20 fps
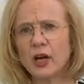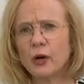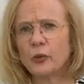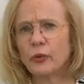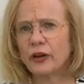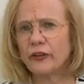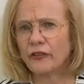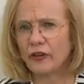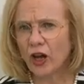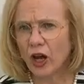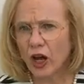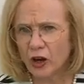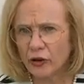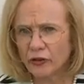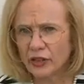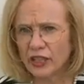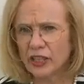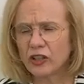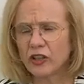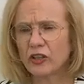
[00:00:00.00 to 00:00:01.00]
we've
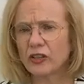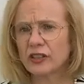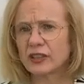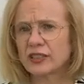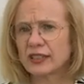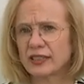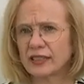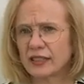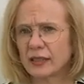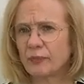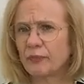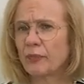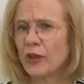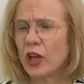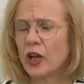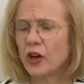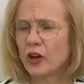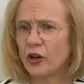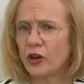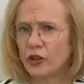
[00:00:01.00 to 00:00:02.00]
only got some
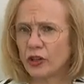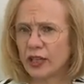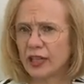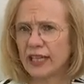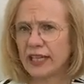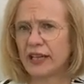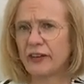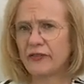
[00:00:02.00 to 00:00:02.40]
early